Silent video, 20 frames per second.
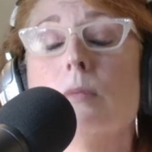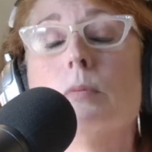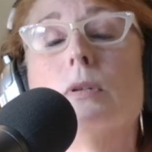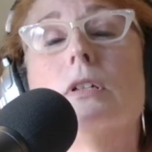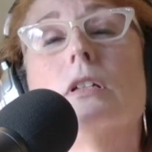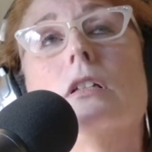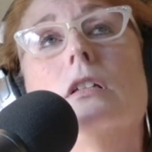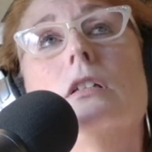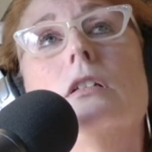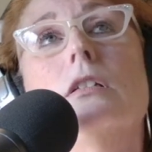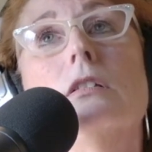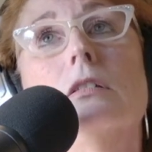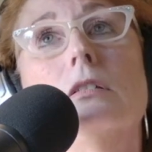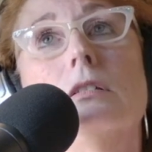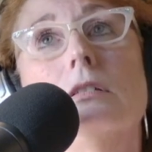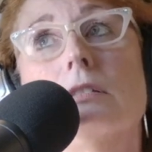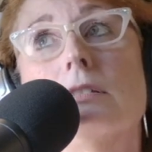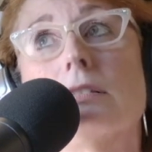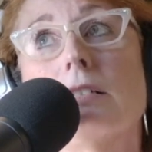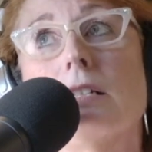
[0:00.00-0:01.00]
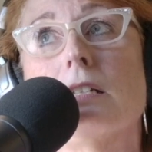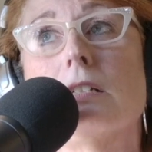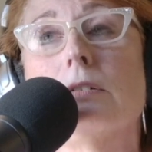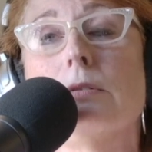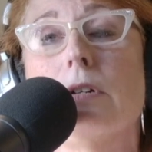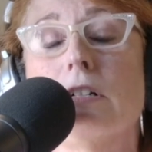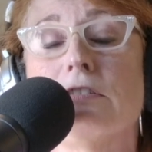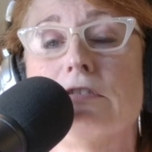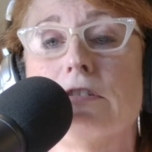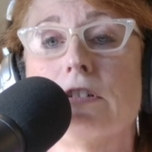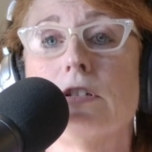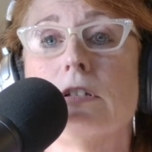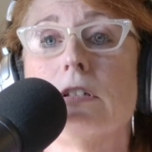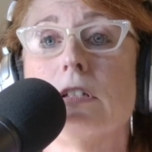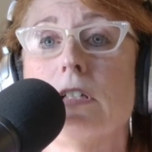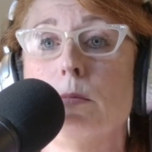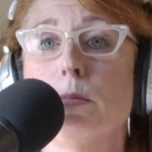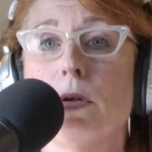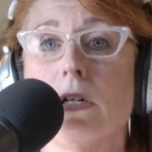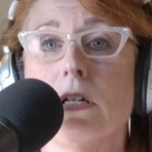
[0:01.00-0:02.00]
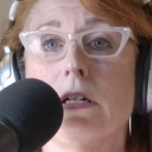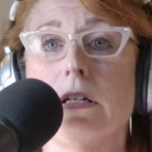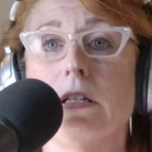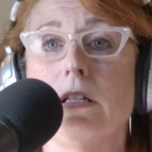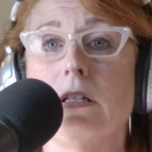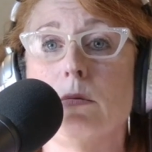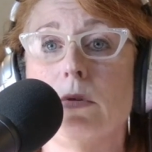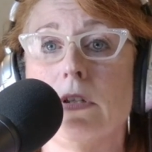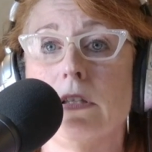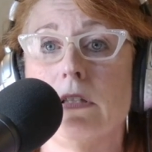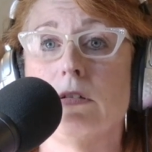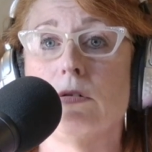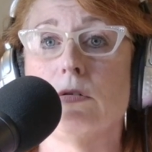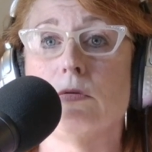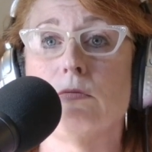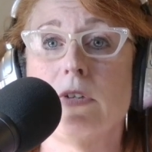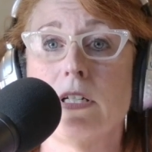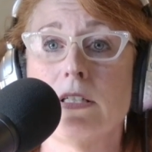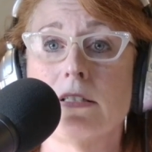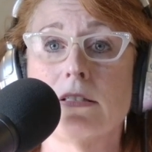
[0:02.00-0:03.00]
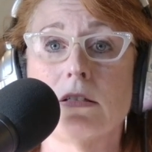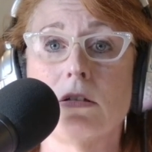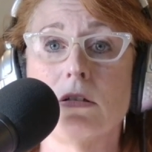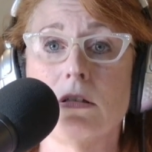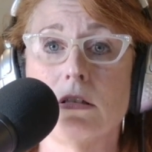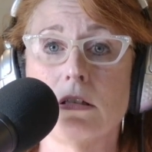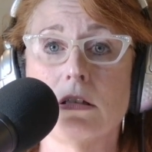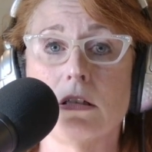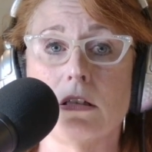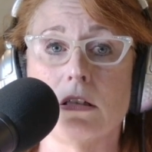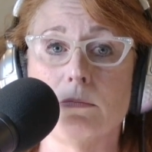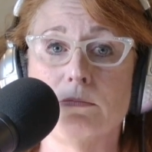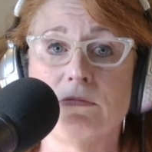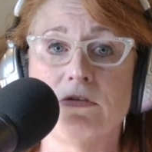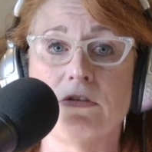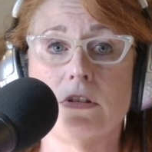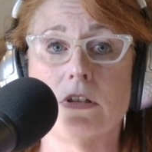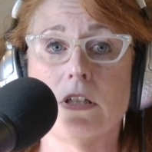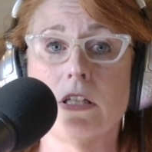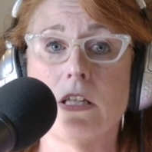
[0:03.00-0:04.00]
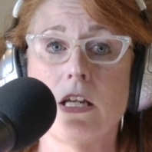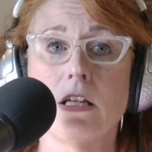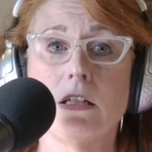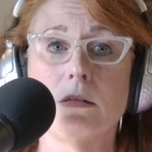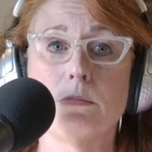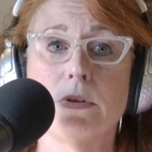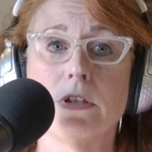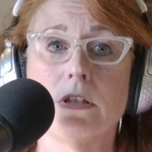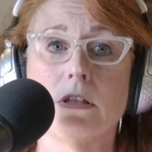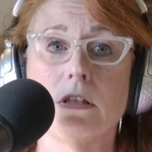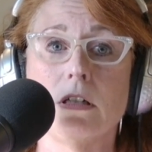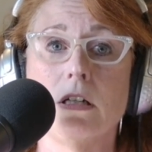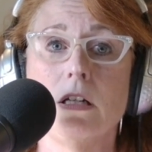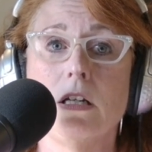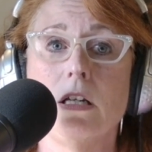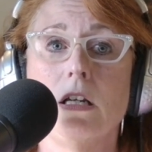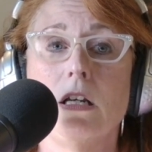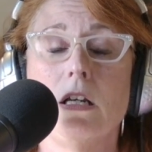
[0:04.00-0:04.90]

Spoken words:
But you're standing around a fraternity party with your red Solo cup full of keg beer.